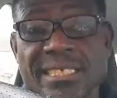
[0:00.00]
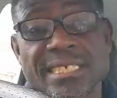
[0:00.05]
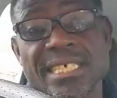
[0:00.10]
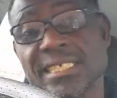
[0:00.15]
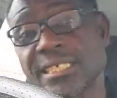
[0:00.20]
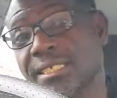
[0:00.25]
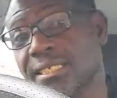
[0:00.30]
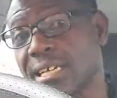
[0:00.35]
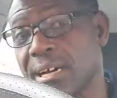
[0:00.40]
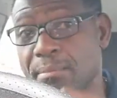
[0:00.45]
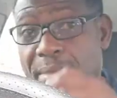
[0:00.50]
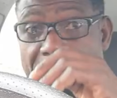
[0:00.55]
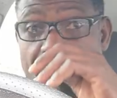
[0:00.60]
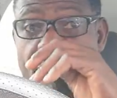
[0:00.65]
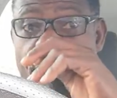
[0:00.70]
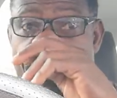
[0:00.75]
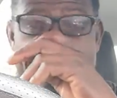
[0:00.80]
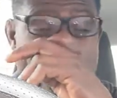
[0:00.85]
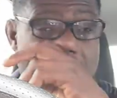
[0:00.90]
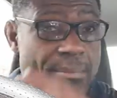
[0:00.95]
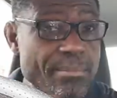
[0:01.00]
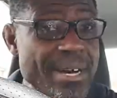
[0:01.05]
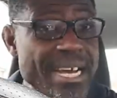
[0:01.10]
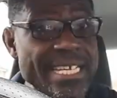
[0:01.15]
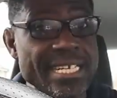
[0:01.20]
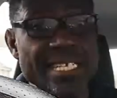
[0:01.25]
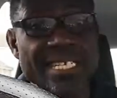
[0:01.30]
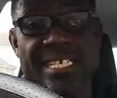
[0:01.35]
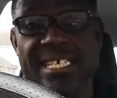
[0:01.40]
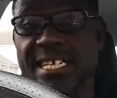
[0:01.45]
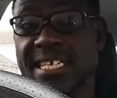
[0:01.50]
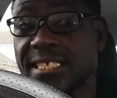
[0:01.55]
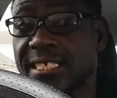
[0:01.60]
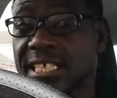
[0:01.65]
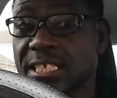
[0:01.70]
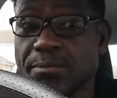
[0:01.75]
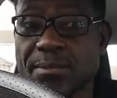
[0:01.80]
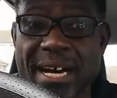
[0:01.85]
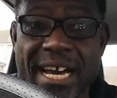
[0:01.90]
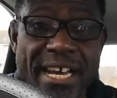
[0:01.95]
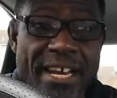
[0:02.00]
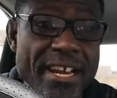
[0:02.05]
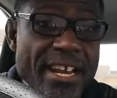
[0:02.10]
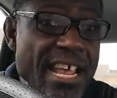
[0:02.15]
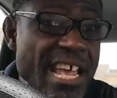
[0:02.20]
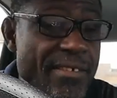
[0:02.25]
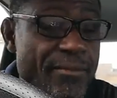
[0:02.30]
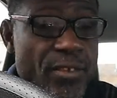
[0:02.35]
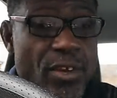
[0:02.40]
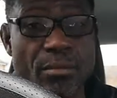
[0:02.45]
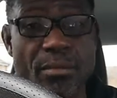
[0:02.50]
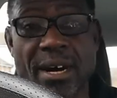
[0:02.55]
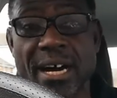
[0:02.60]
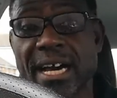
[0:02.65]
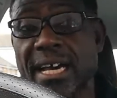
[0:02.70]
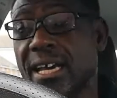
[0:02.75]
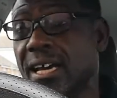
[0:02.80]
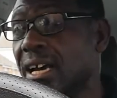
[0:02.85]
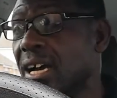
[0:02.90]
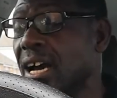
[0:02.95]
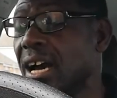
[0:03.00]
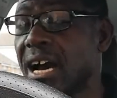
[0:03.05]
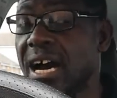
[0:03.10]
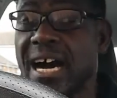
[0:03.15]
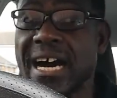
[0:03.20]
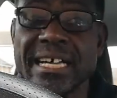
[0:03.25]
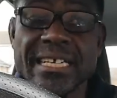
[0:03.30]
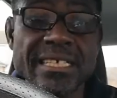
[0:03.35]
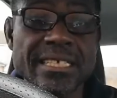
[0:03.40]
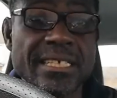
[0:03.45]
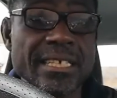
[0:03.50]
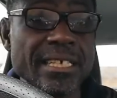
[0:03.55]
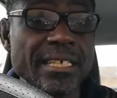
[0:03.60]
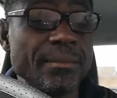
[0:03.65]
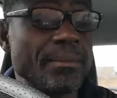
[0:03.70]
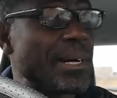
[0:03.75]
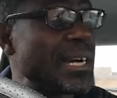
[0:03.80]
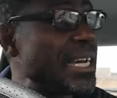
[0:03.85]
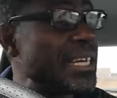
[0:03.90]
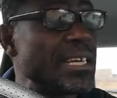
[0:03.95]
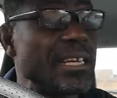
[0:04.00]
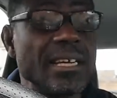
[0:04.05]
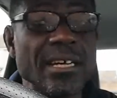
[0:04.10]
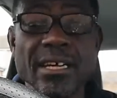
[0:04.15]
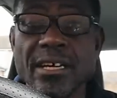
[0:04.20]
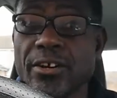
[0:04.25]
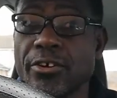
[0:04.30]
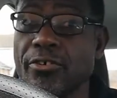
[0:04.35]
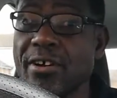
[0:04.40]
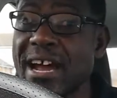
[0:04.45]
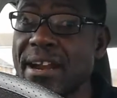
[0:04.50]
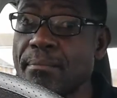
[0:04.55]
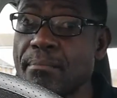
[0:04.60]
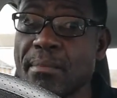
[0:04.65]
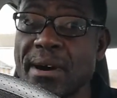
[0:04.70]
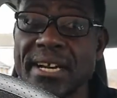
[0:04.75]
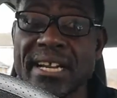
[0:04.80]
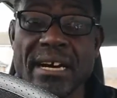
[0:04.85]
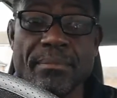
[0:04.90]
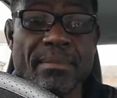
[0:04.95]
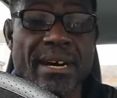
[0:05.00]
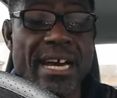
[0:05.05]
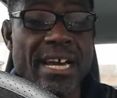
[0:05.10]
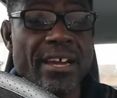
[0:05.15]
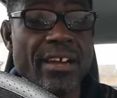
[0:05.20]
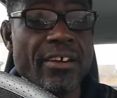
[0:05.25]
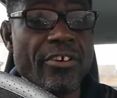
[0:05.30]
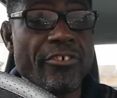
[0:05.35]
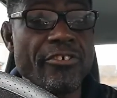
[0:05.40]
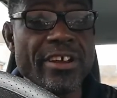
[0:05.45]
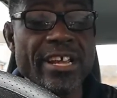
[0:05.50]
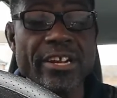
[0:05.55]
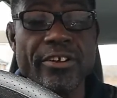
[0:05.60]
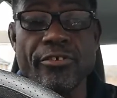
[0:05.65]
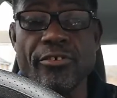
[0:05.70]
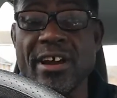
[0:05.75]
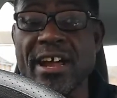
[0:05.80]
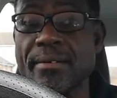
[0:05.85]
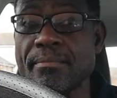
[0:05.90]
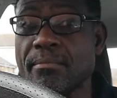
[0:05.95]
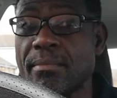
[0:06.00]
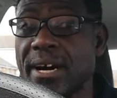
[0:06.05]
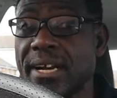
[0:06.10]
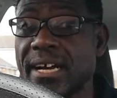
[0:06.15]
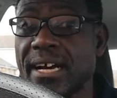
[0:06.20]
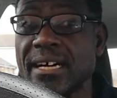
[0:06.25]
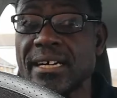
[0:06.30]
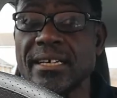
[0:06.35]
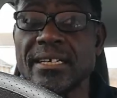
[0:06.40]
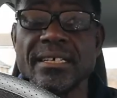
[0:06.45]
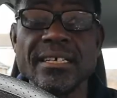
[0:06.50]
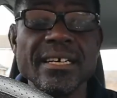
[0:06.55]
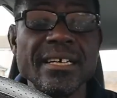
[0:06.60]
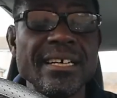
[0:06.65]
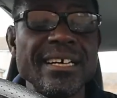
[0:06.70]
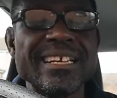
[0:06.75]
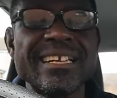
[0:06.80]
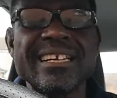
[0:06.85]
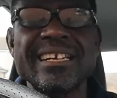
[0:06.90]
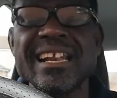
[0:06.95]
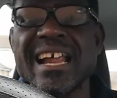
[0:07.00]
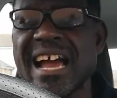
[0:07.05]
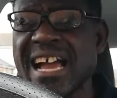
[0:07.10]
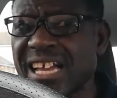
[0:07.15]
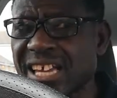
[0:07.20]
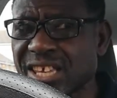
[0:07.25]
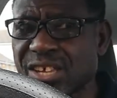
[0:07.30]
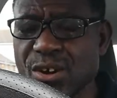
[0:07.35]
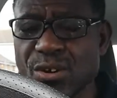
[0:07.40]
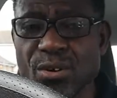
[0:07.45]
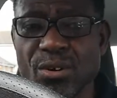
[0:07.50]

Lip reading: sister, my brother, my nieces, my nephew, my auntie, my grandmother, my great-grandmother. Thank